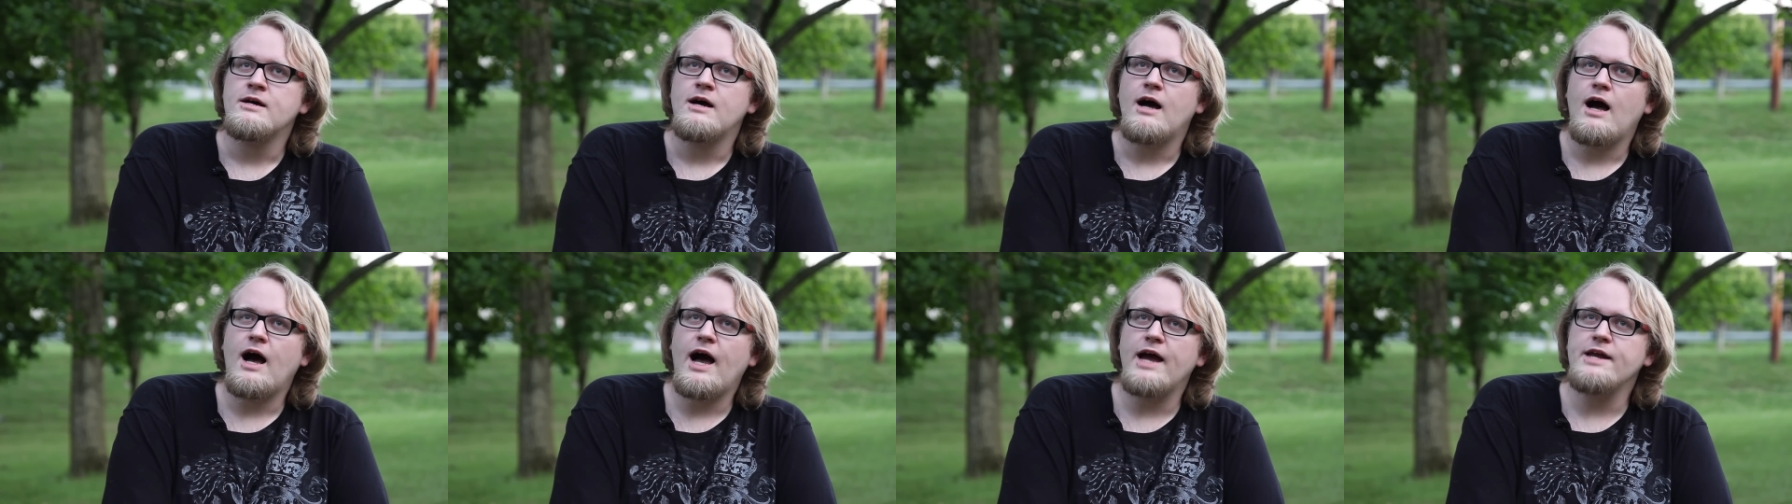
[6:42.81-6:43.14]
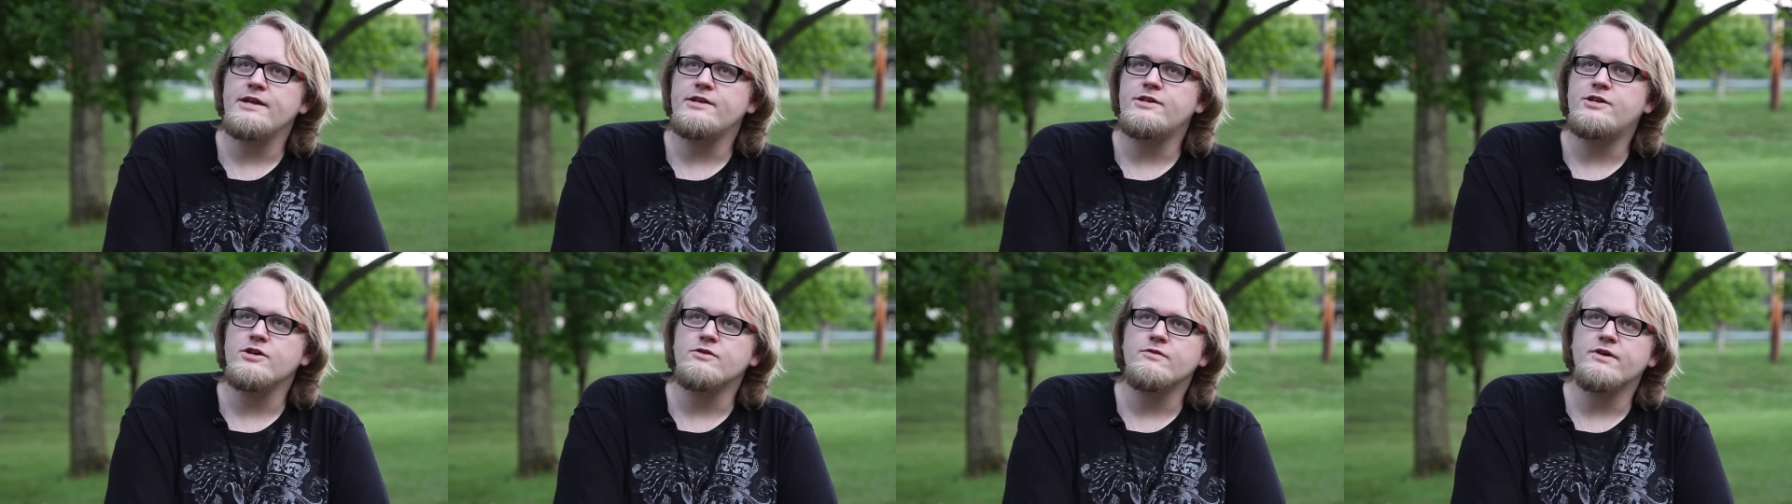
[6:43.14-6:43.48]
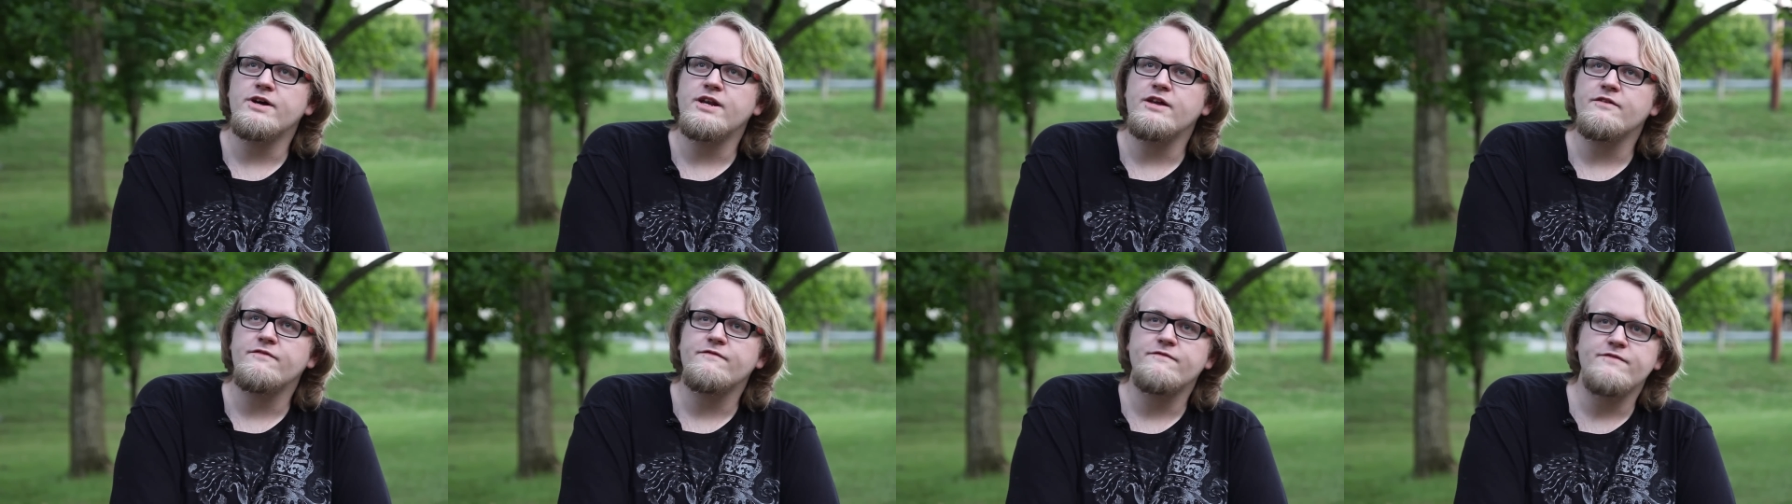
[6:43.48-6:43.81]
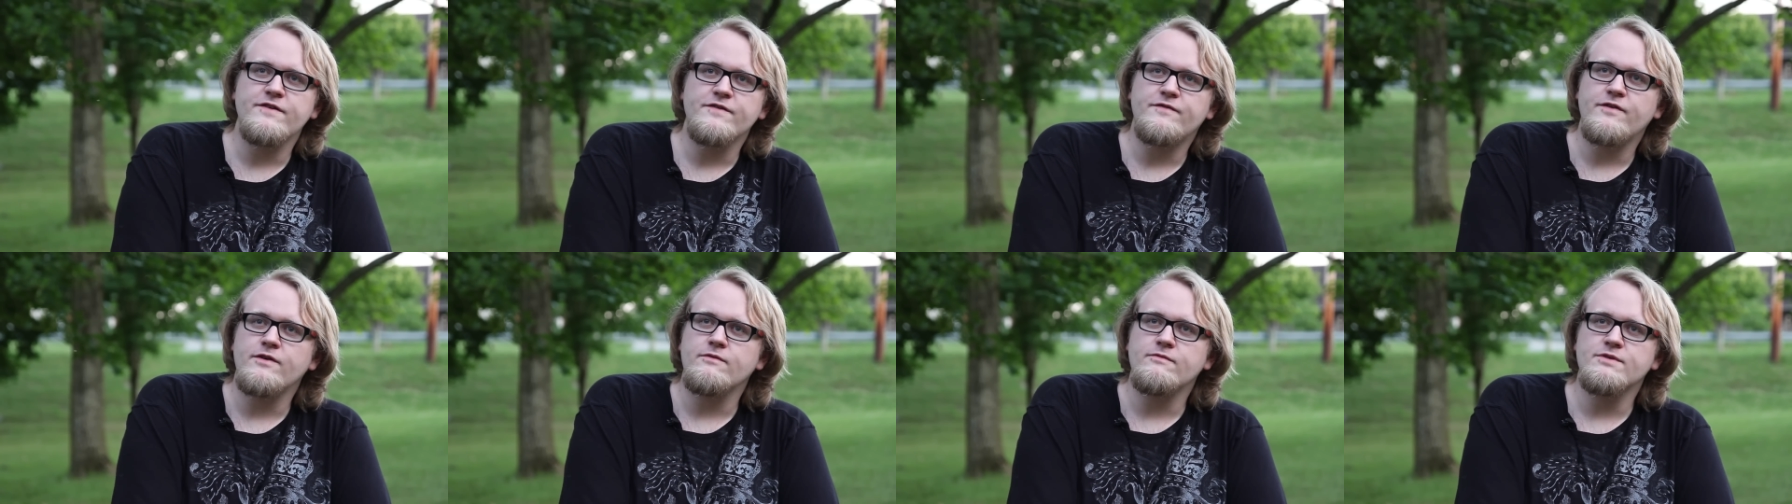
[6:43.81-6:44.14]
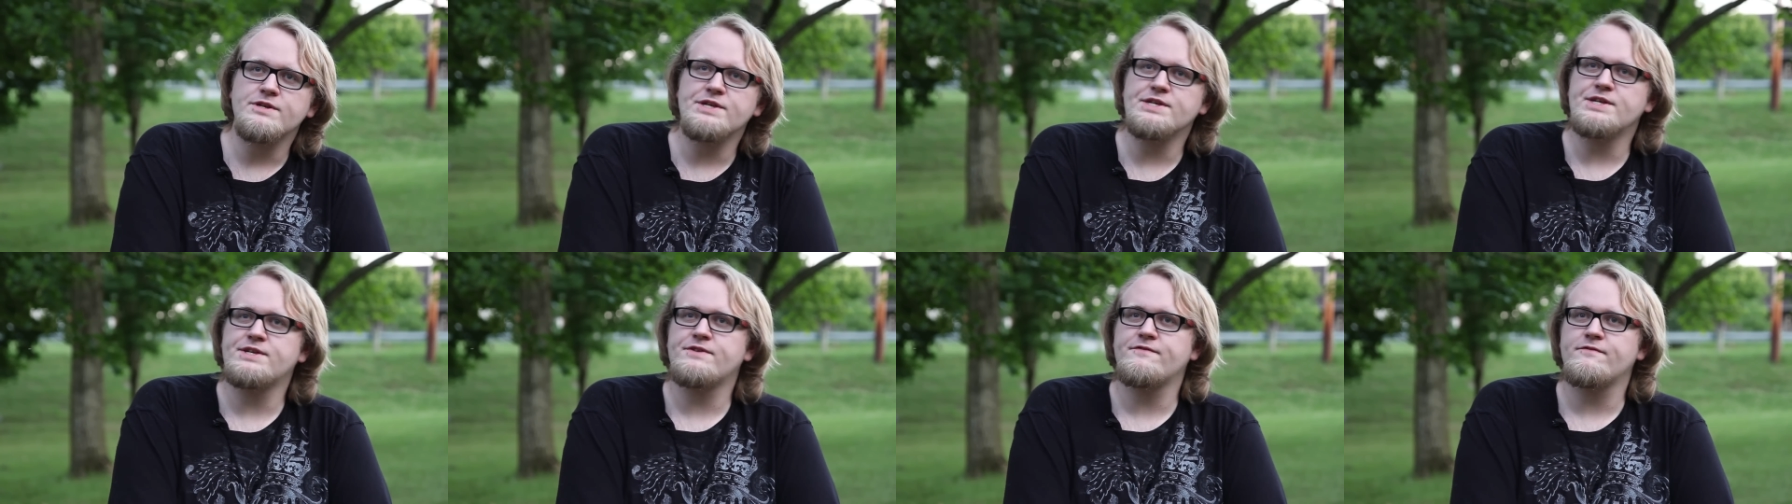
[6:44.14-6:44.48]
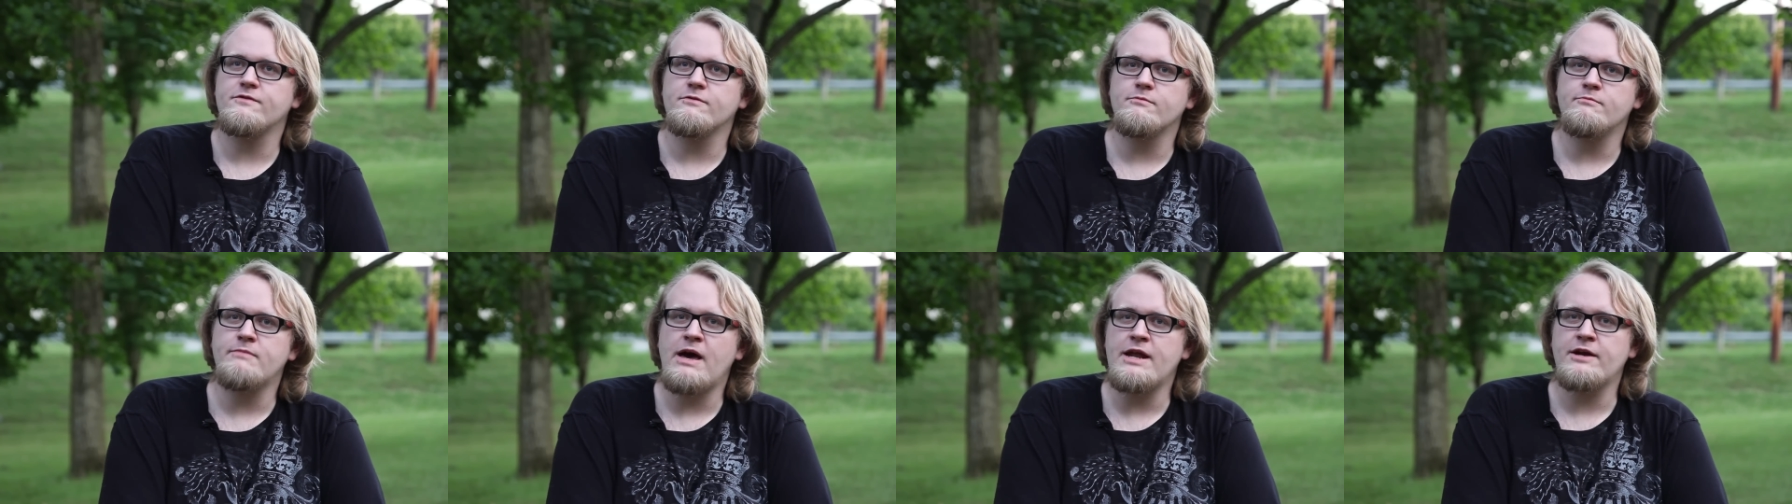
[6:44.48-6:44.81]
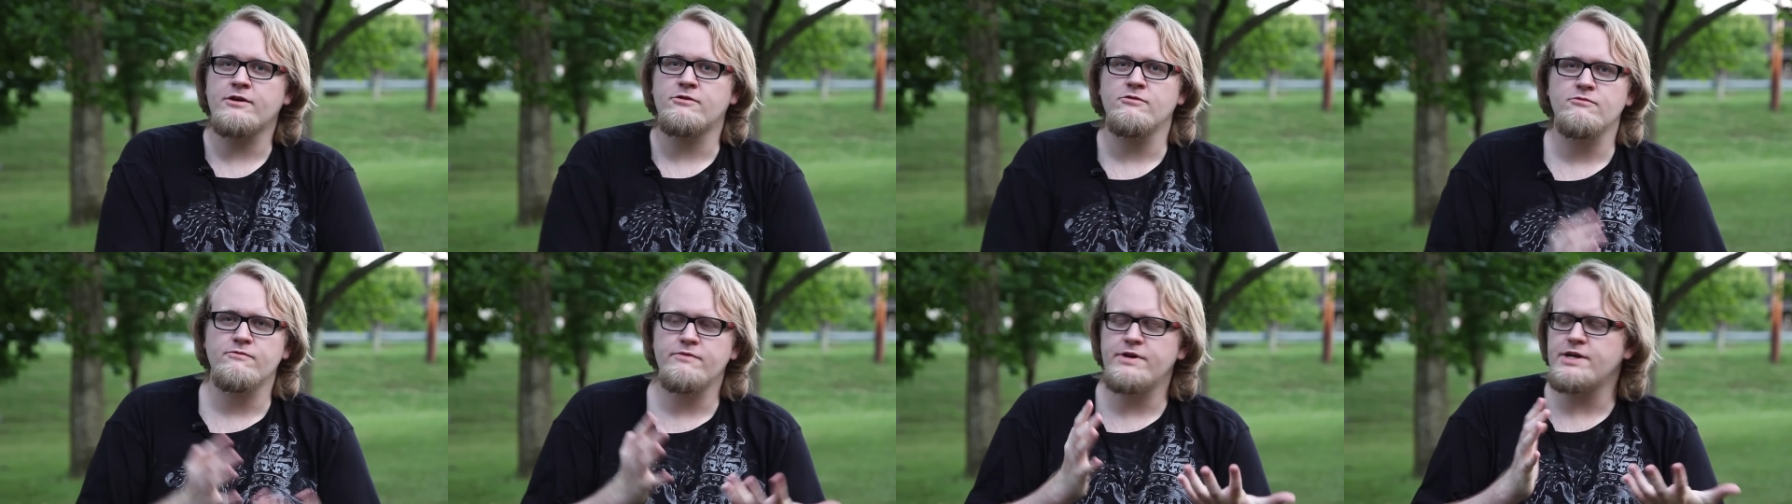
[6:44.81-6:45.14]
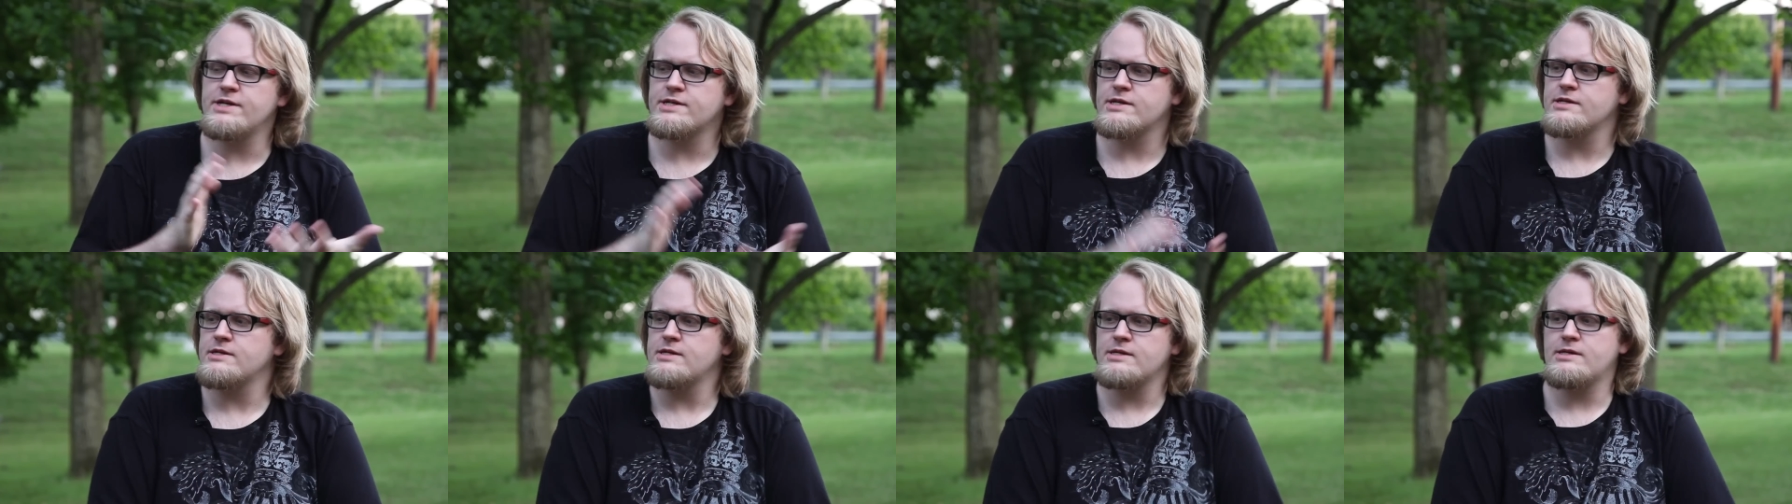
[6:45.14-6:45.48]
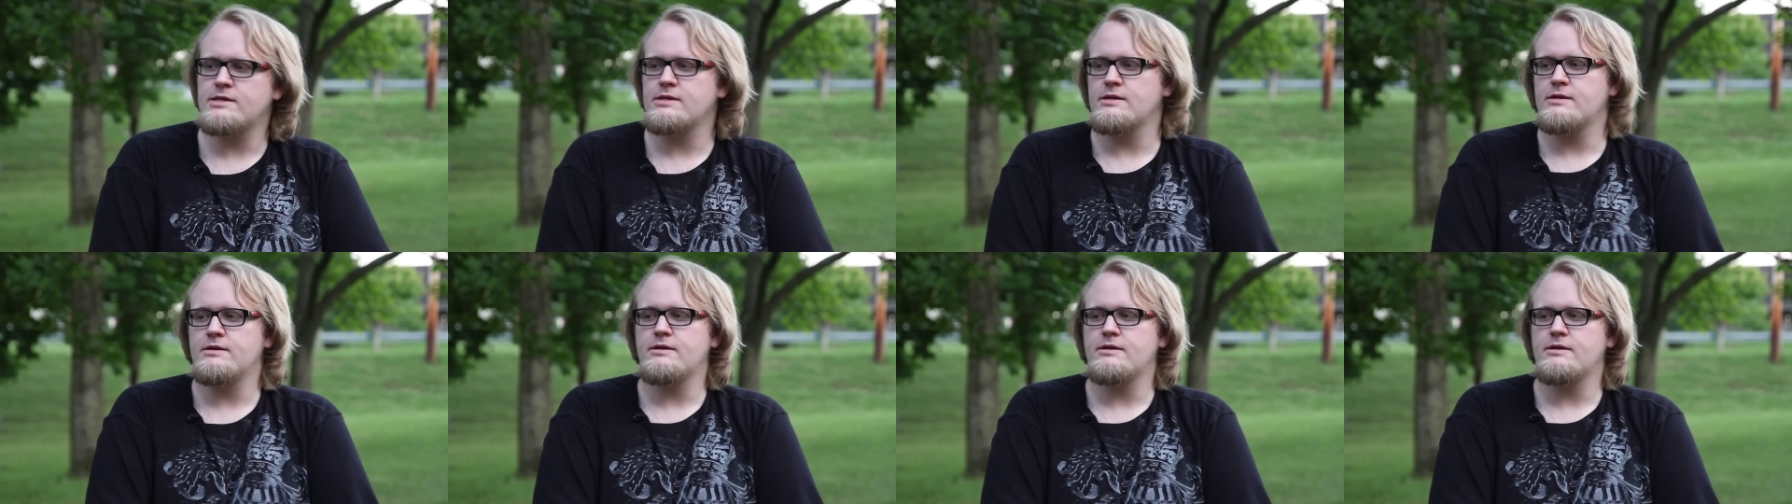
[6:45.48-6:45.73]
I'd do it if it was for medical reasons.